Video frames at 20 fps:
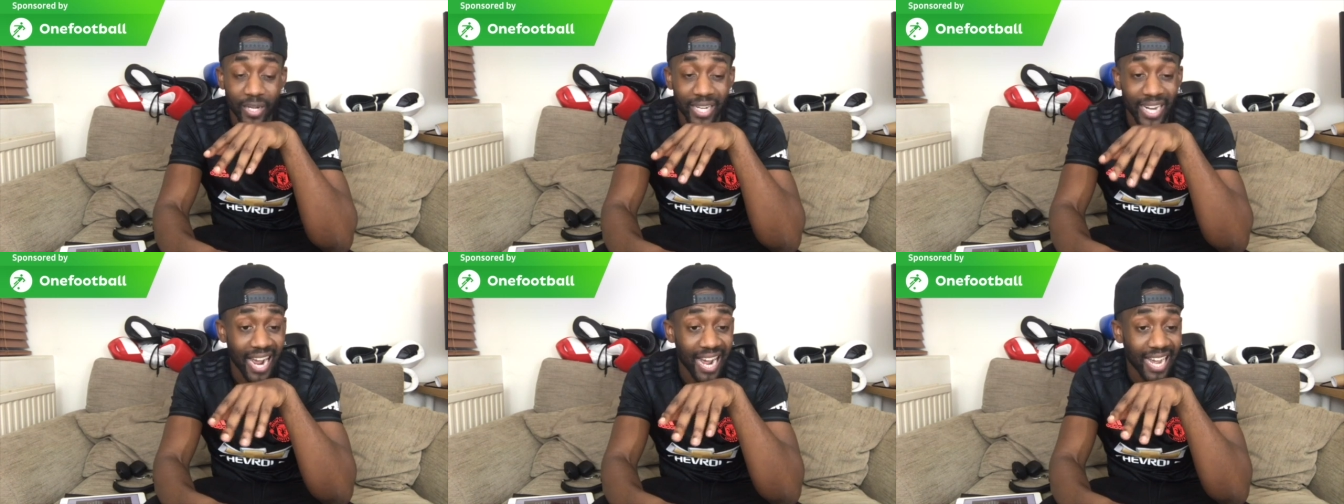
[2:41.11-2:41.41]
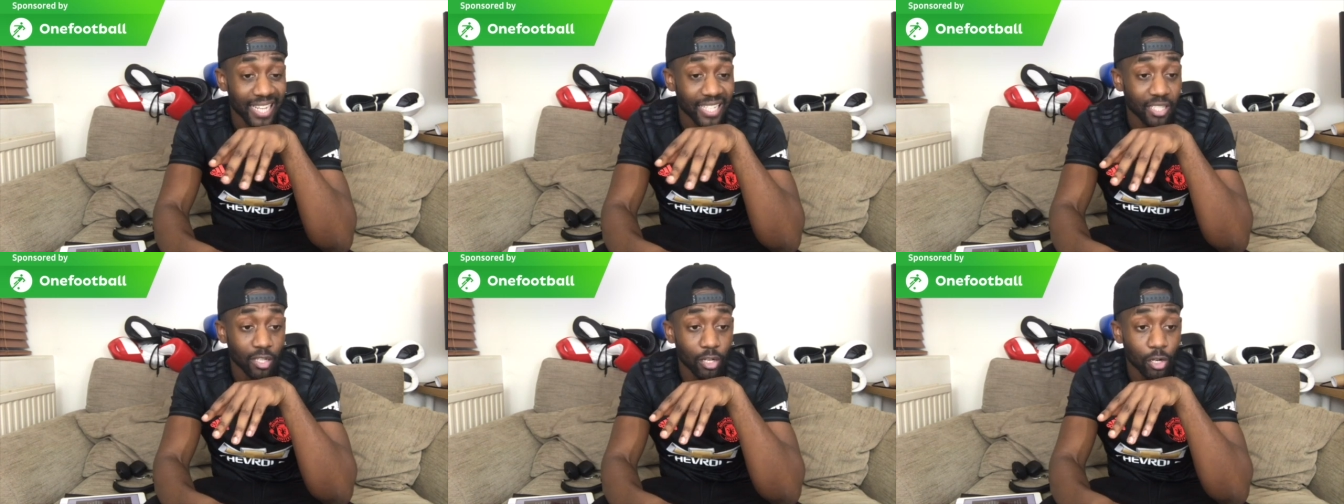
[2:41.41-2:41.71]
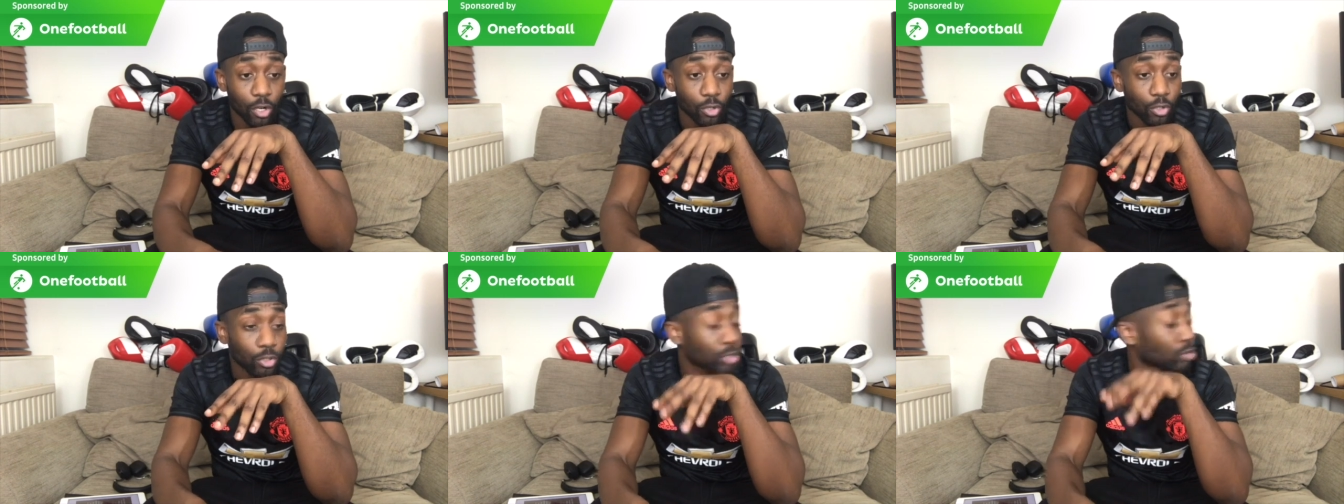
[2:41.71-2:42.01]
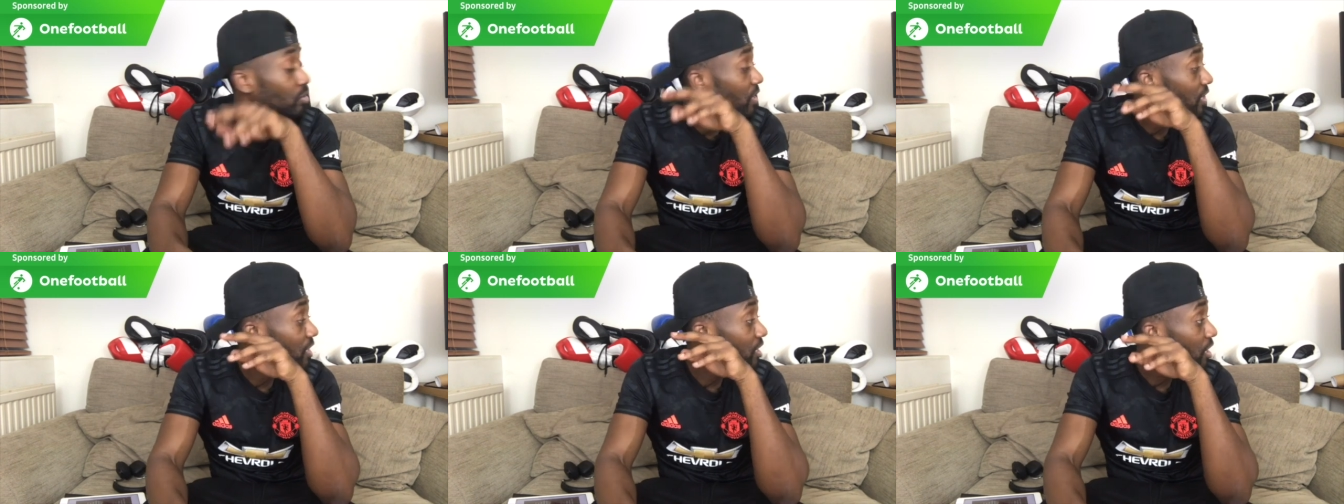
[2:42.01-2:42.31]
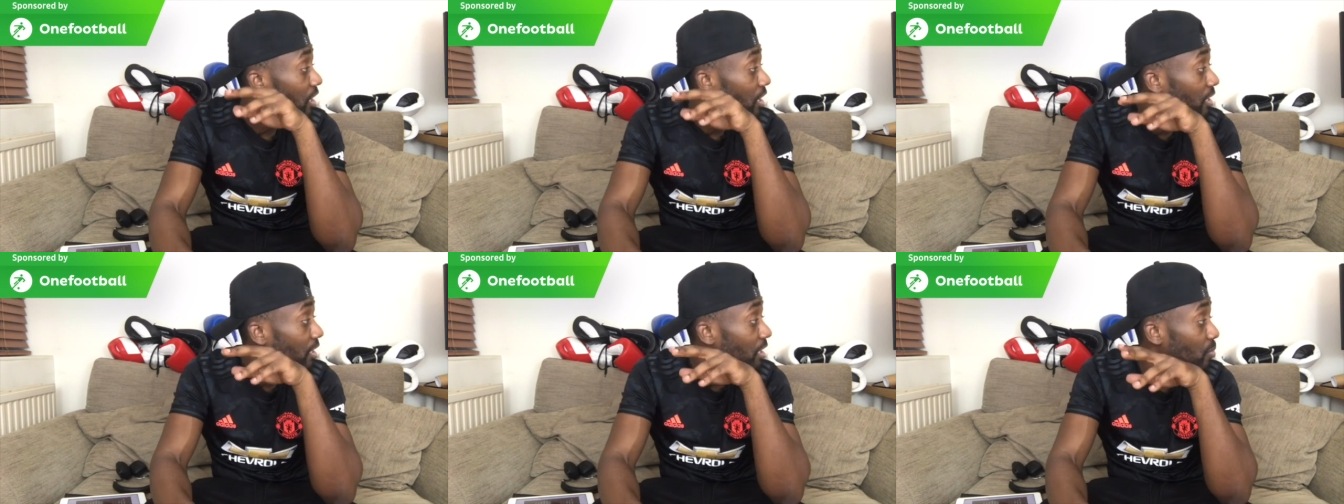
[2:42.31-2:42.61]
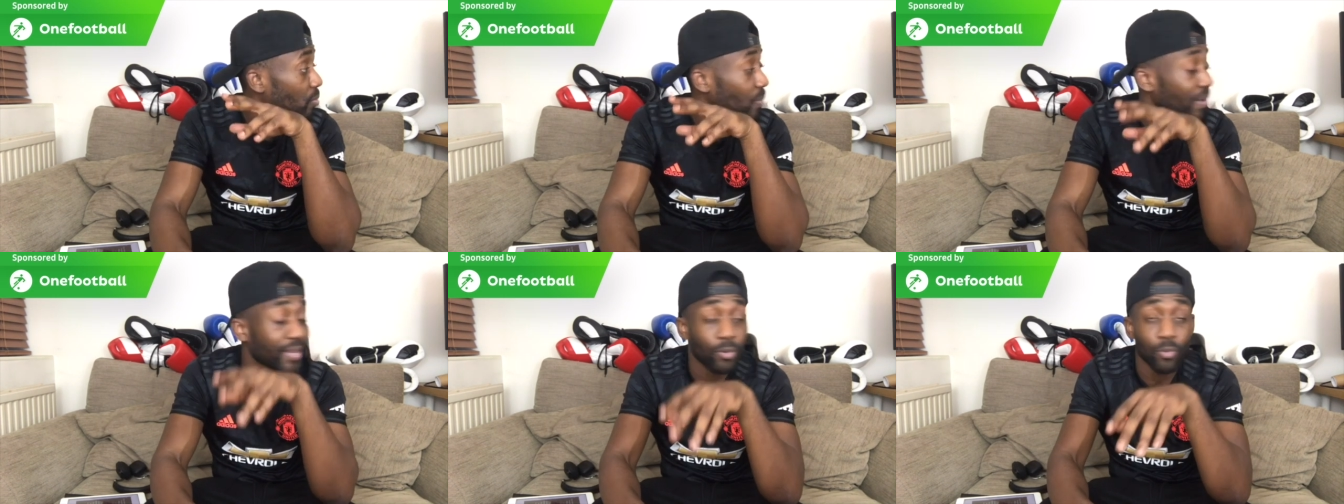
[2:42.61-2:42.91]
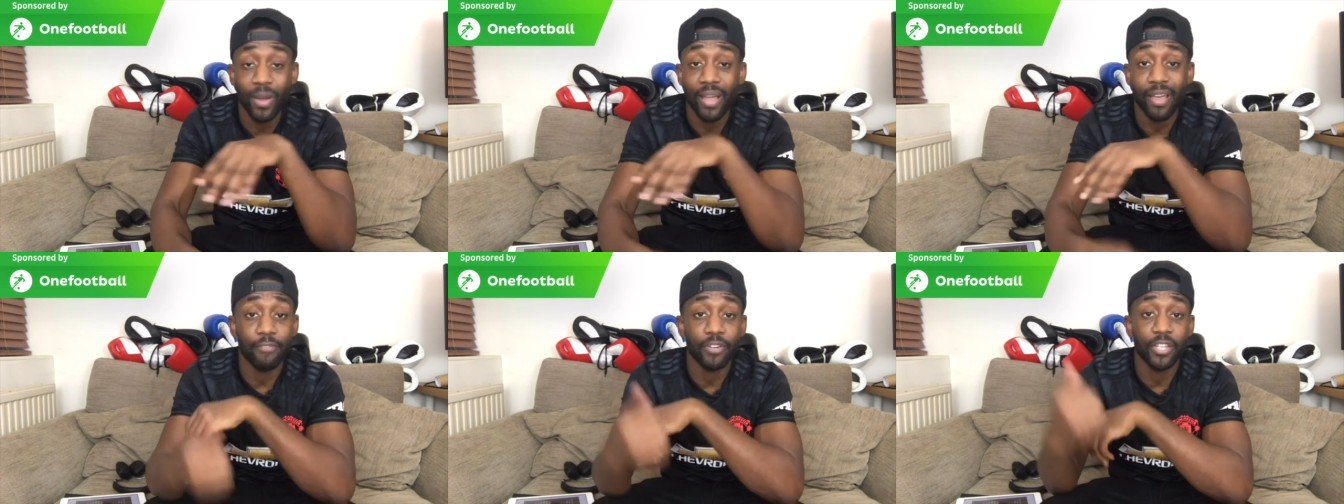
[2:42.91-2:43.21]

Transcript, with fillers: their eyes closed or they're turning away or whatever,